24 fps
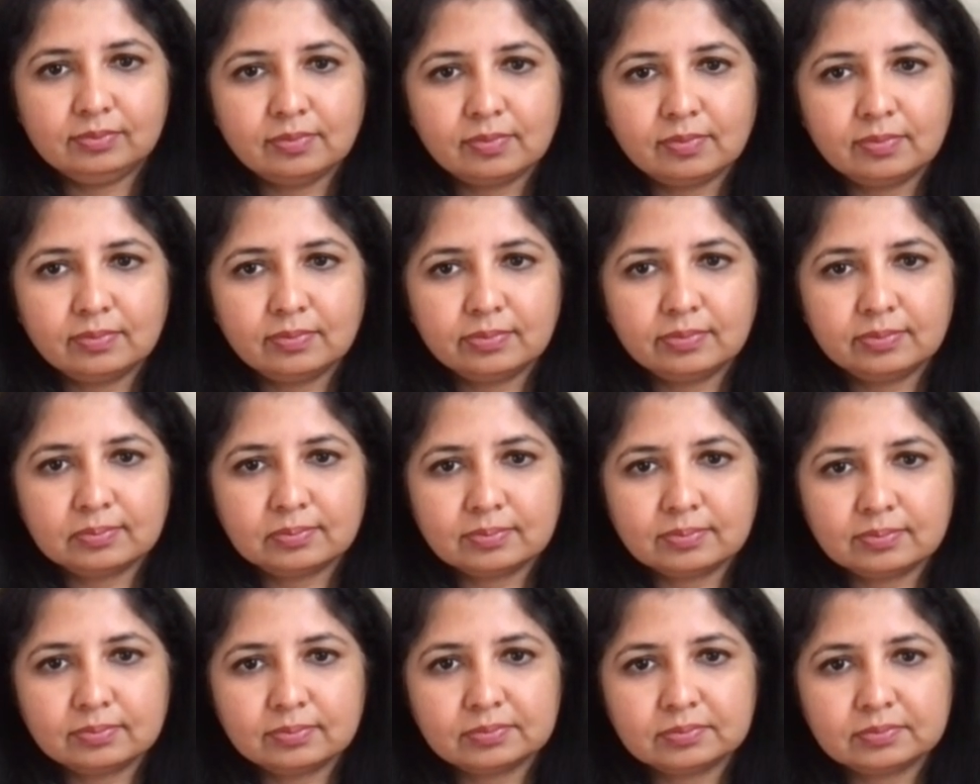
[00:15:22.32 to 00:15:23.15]

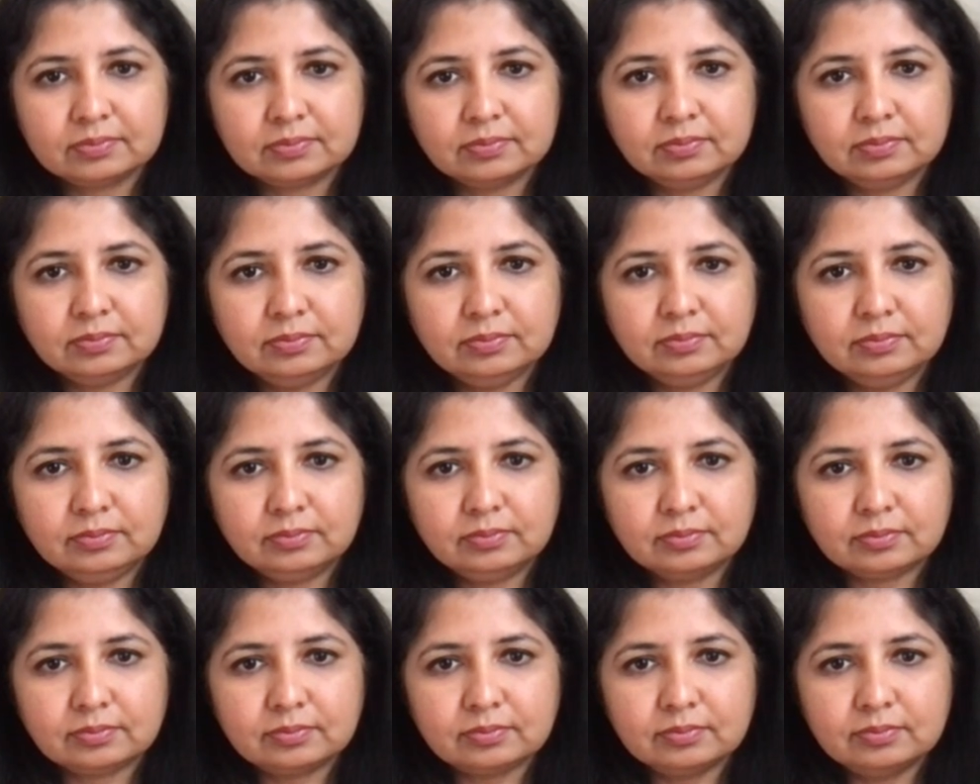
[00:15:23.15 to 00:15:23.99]

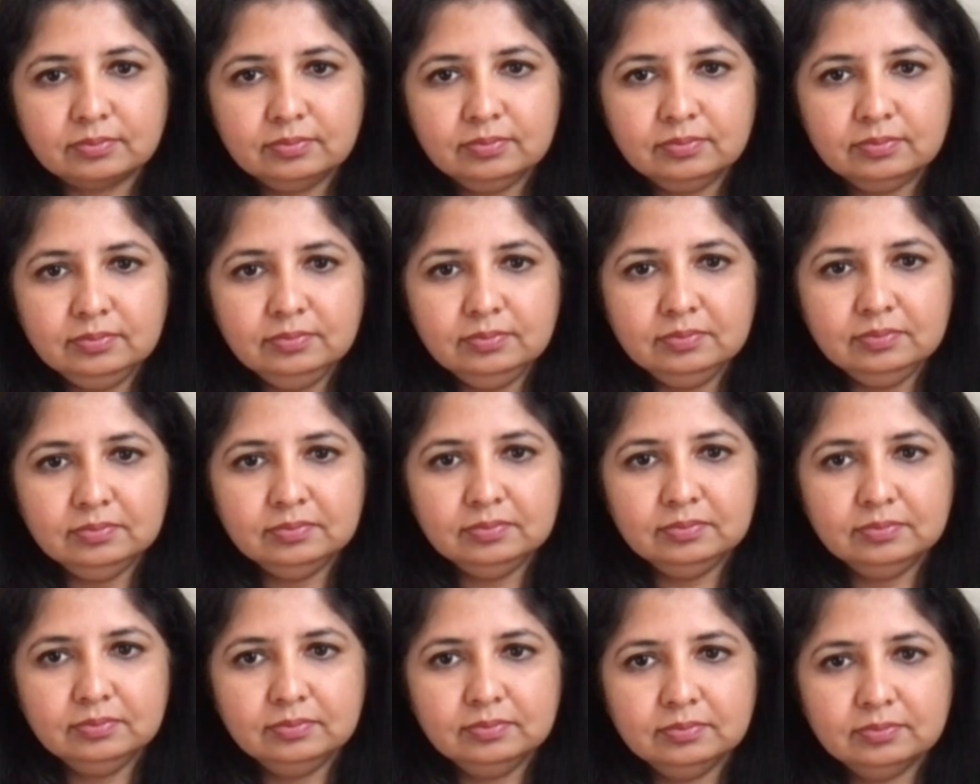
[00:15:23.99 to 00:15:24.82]

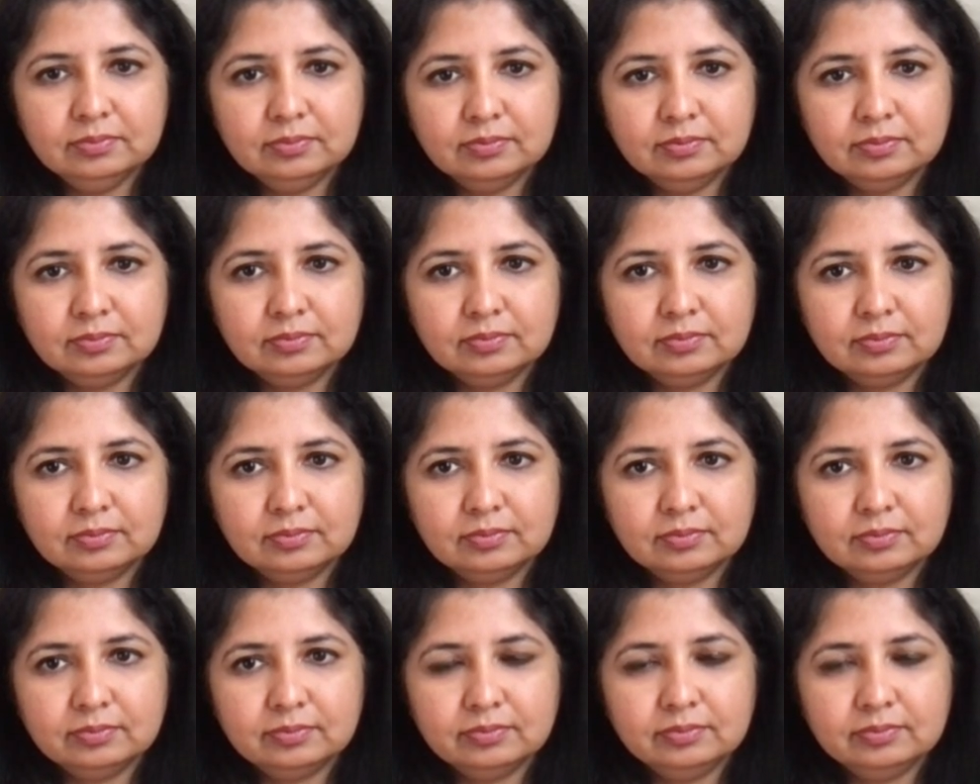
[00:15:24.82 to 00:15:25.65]

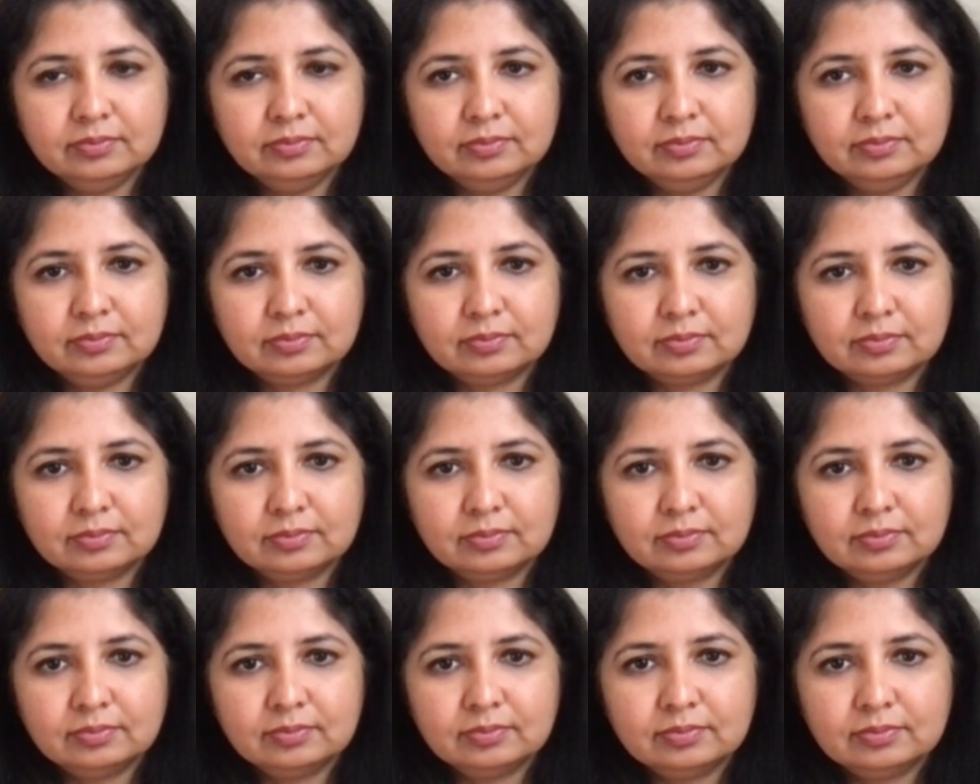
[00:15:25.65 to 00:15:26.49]

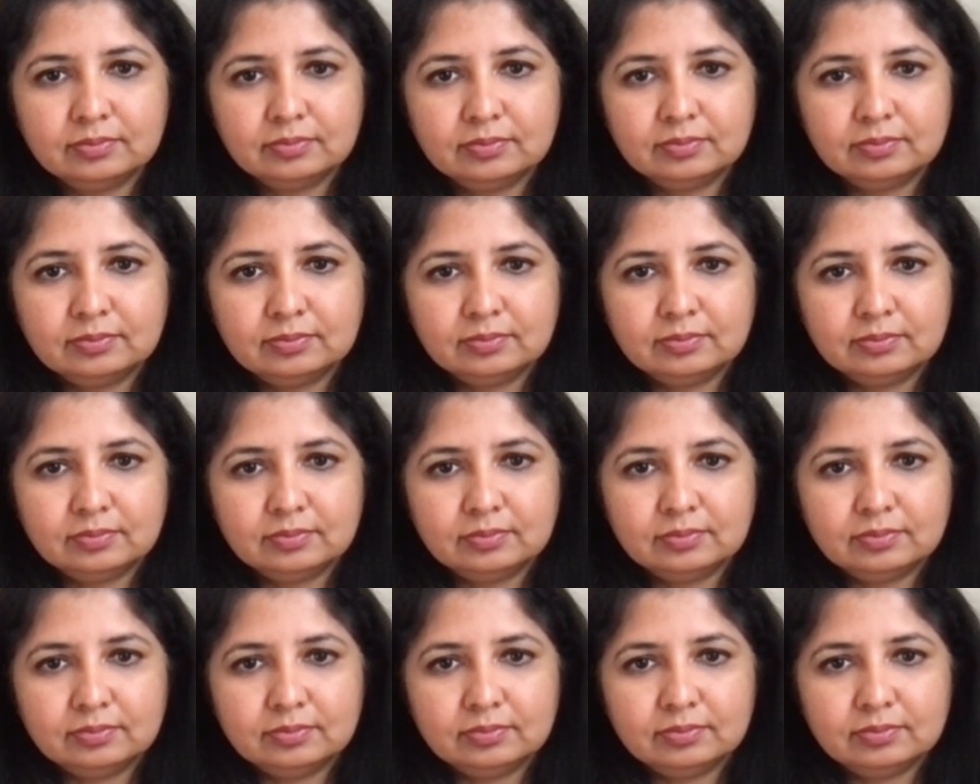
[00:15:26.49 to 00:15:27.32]

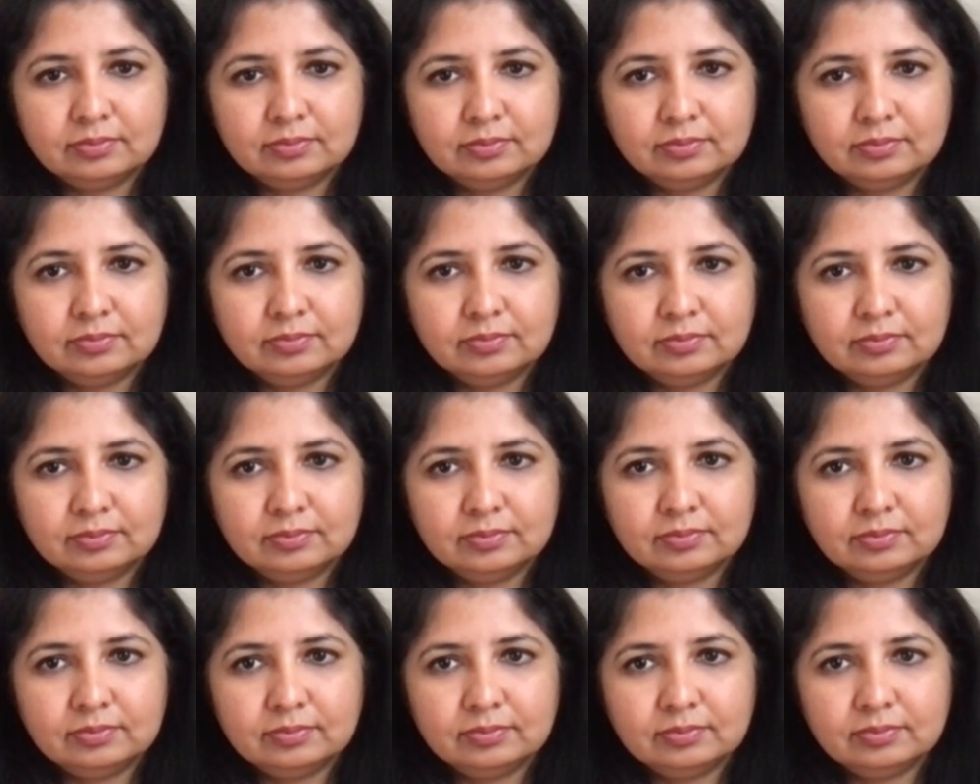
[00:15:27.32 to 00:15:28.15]

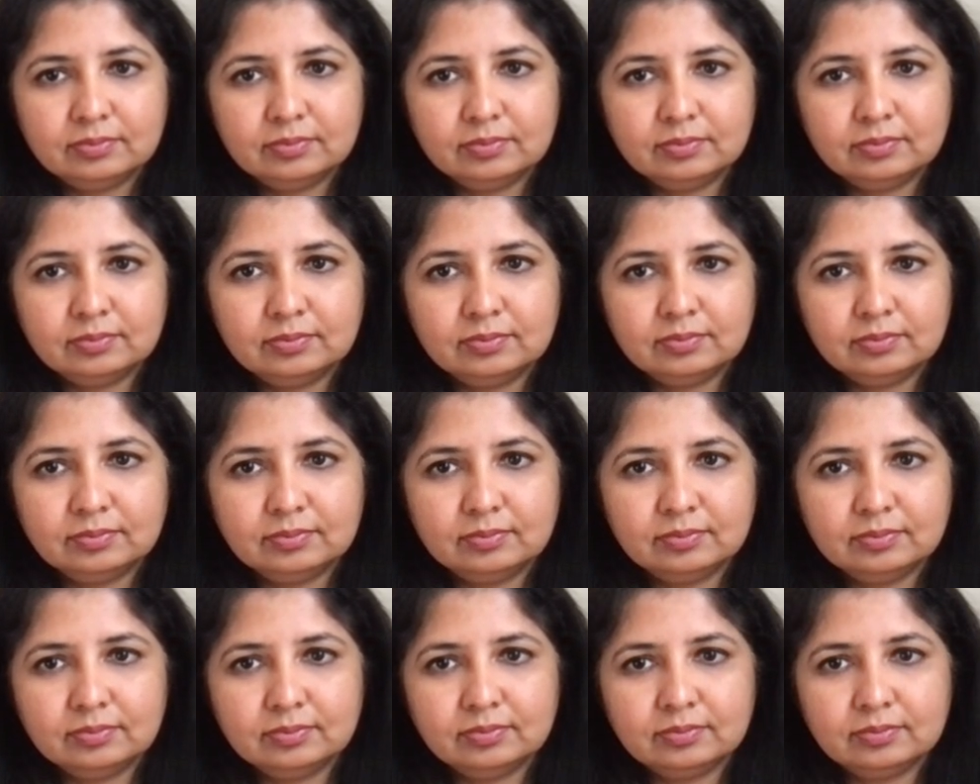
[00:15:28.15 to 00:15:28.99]

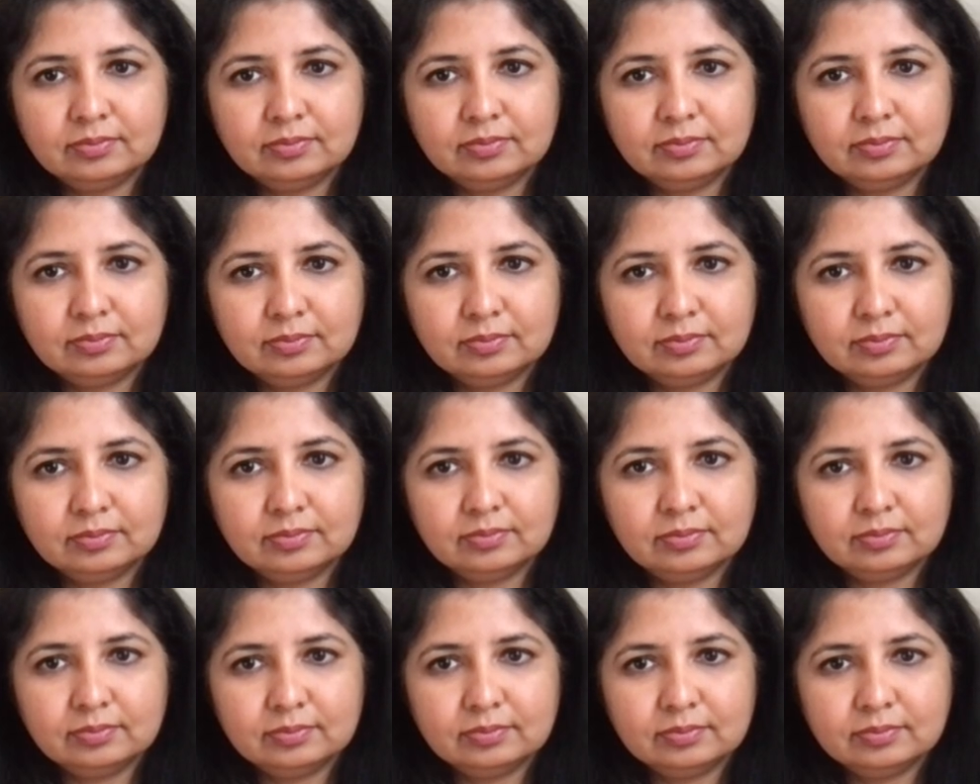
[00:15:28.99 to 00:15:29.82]

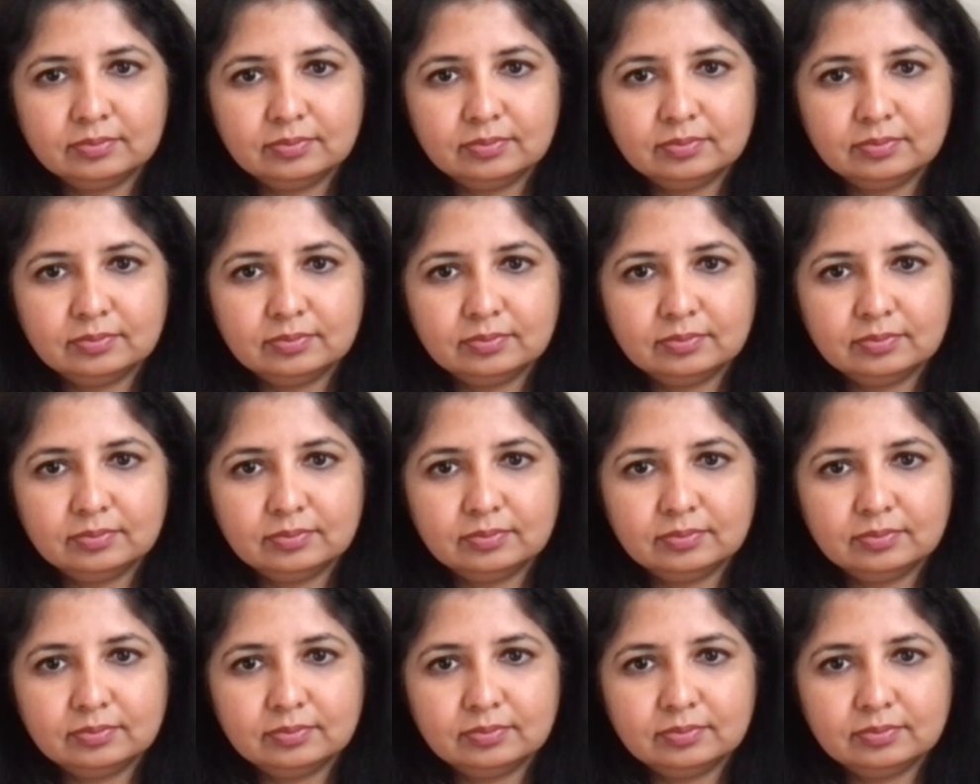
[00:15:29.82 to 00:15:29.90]
The person shown says nothing.